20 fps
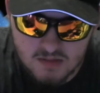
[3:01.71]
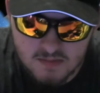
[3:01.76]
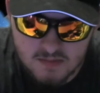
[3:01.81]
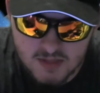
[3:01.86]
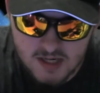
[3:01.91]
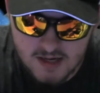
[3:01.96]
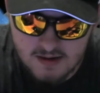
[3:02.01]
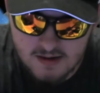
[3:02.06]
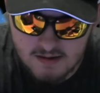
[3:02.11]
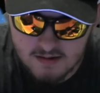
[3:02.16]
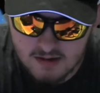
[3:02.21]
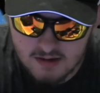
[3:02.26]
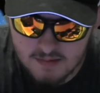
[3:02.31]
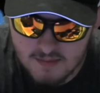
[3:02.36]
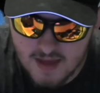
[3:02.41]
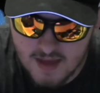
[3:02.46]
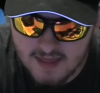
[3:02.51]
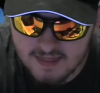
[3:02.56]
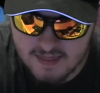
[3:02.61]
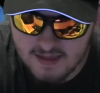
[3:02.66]
particularly
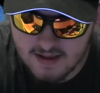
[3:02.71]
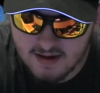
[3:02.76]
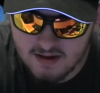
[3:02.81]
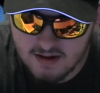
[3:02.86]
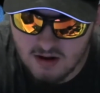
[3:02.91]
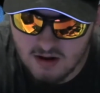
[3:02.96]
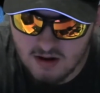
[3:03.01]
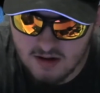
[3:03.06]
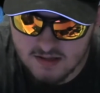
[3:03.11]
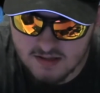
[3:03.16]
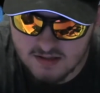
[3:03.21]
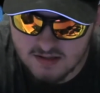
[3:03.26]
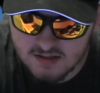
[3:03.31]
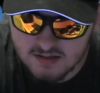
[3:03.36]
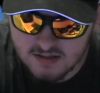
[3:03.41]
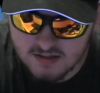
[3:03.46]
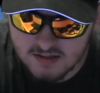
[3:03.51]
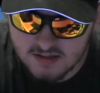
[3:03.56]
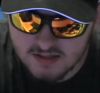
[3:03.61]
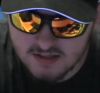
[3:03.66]
methane and
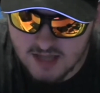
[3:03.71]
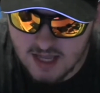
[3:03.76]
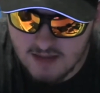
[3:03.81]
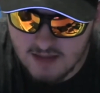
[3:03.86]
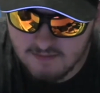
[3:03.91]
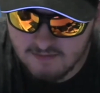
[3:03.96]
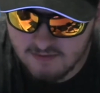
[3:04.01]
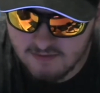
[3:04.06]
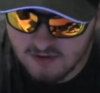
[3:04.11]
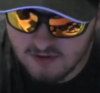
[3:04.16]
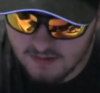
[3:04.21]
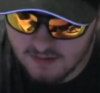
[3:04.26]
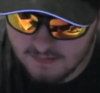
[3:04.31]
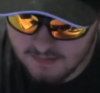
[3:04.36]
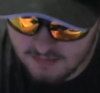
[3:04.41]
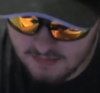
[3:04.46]
oxygen. This came from